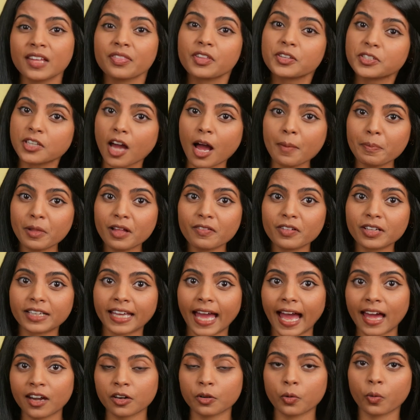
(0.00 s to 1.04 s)
The top level
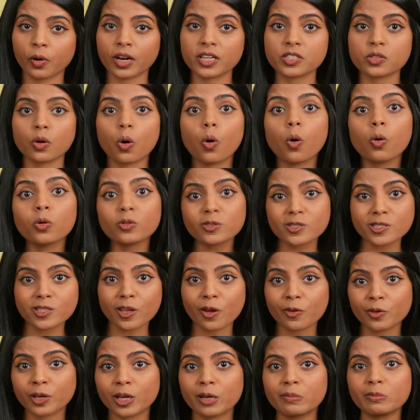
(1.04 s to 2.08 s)
categories
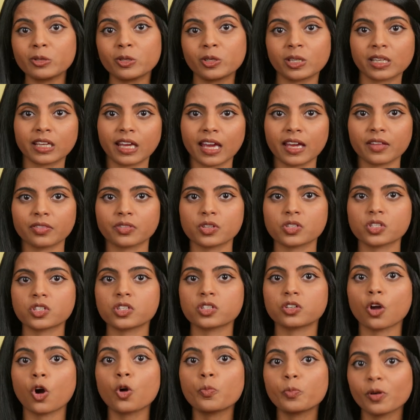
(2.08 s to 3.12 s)
also communicate the
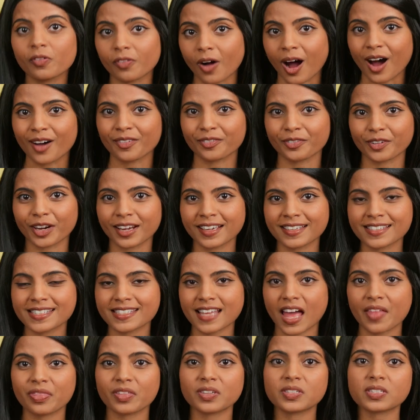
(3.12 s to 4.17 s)
scope of
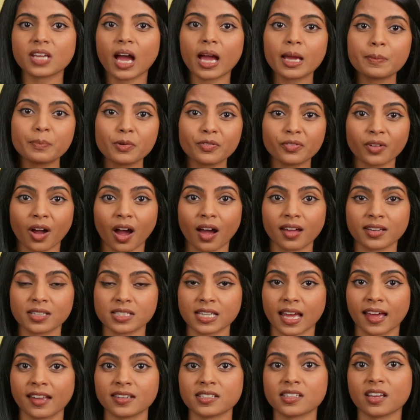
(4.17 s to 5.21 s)
offerings and the type of
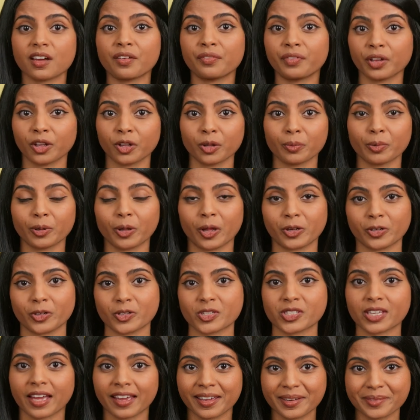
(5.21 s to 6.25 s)
content available on
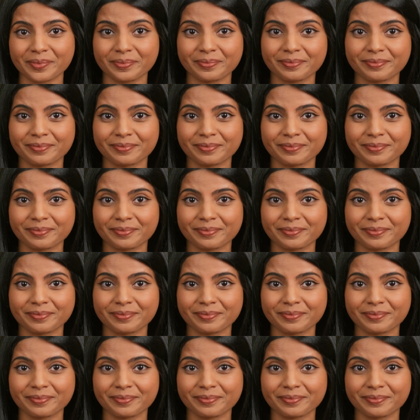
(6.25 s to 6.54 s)
your site.